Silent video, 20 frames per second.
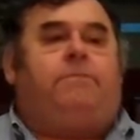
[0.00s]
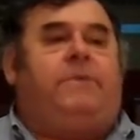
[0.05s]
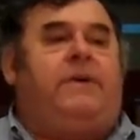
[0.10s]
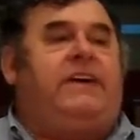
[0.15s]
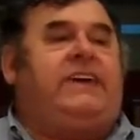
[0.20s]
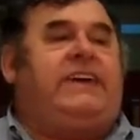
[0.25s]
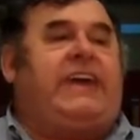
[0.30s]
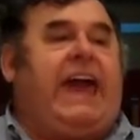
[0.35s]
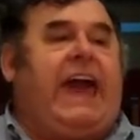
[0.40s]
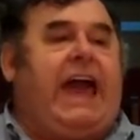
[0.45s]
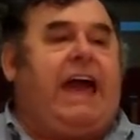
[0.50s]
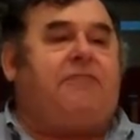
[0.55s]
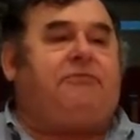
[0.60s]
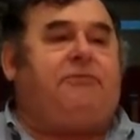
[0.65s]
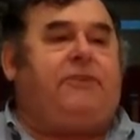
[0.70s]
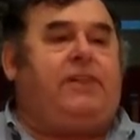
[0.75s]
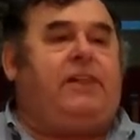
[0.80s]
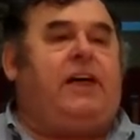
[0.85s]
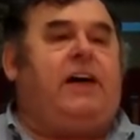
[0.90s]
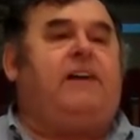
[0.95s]
Be
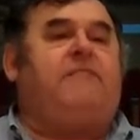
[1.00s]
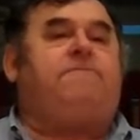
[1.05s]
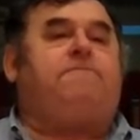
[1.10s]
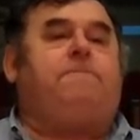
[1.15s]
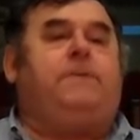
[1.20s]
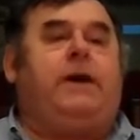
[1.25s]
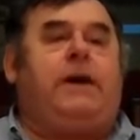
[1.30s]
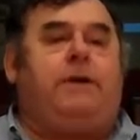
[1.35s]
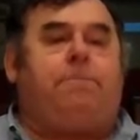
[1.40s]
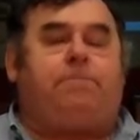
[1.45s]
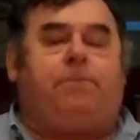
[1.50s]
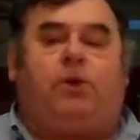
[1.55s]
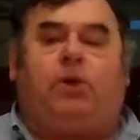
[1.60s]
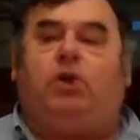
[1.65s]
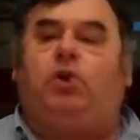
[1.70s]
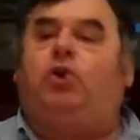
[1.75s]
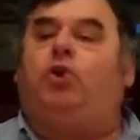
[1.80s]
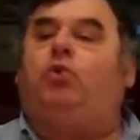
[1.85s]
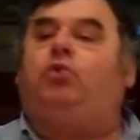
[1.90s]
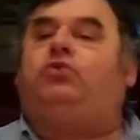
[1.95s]
careful of
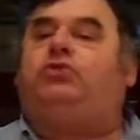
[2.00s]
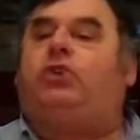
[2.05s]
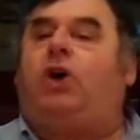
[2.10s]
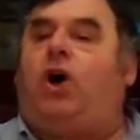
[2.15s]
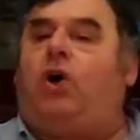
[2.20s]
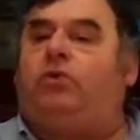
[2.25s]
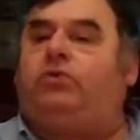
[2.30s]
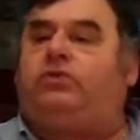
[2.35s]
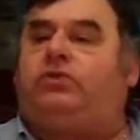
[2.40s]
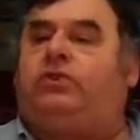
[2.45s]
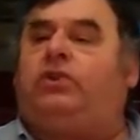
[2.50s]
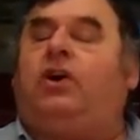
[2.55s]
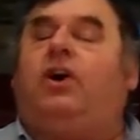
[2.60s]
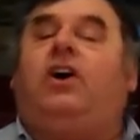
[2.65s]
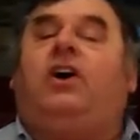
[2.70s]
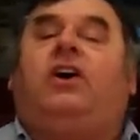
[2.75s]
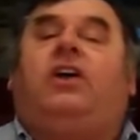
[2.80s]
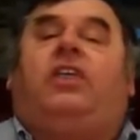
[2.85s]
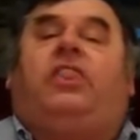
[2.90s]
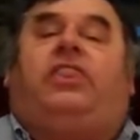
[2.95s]
people who don't
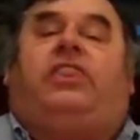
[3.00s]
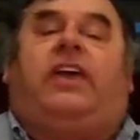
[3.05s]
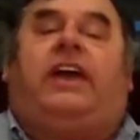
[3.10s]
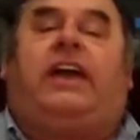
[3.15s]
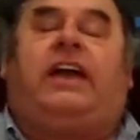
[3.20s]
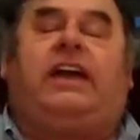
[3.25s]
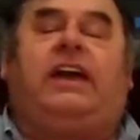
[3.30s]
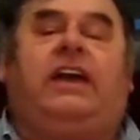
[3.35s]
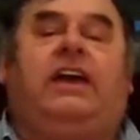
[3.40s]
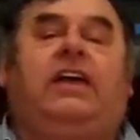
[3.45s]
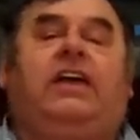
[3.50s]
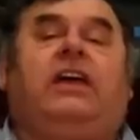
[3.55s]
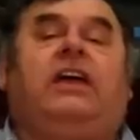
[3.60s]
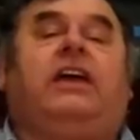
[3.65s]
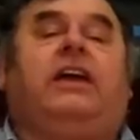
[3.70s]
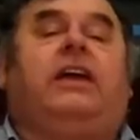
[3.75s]
think